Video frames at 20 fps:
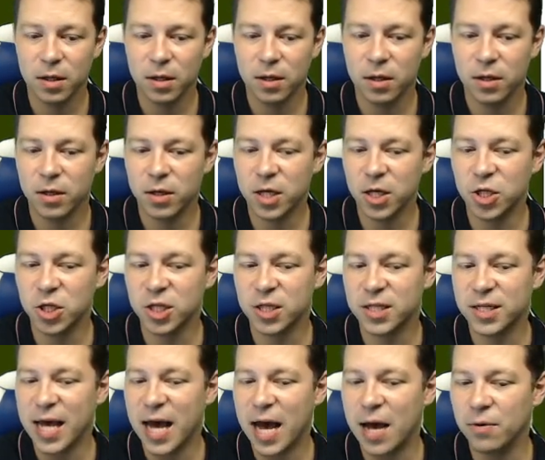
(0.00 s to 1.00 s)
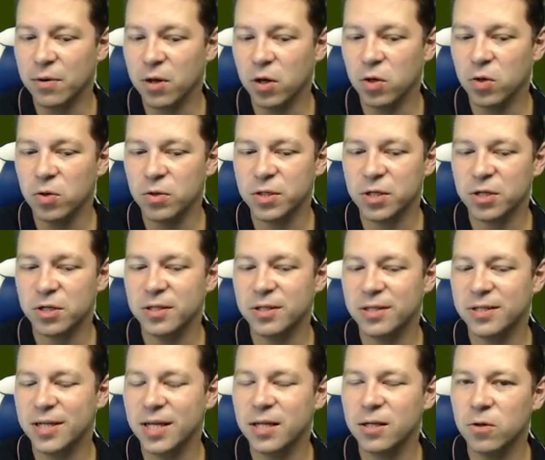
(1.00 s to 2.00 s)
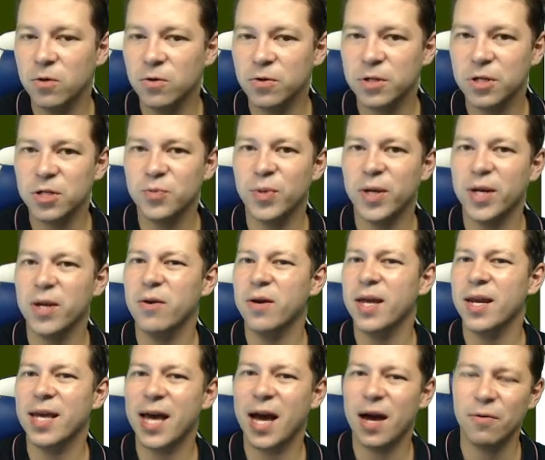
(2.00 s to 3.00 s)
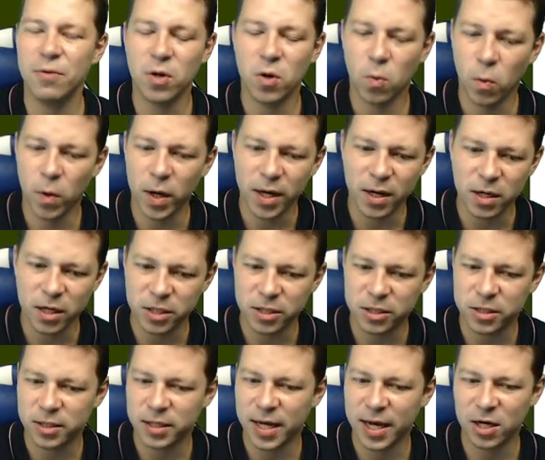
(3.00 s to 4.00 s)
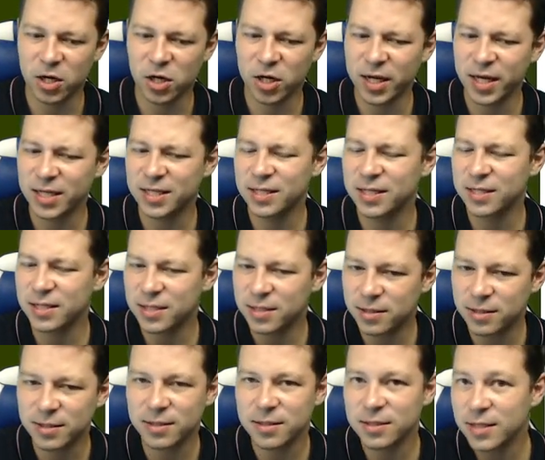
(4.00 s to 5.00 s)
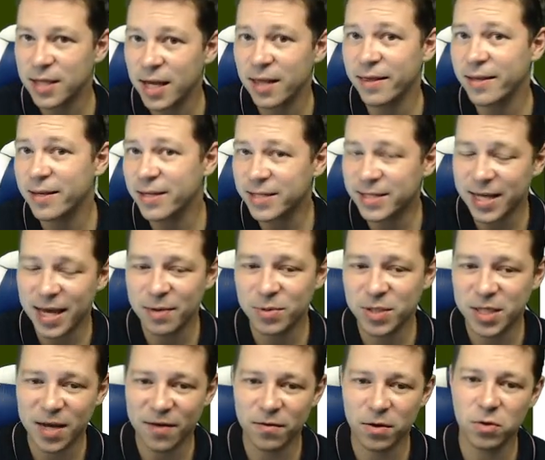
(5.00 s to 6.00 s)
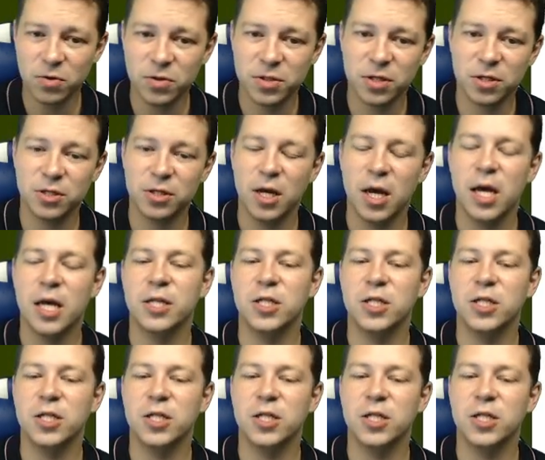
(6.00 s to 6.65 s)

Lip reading: You can just count your losers, it's 6 losers, but you can count your winners. Actually, it's still the same 7 losers.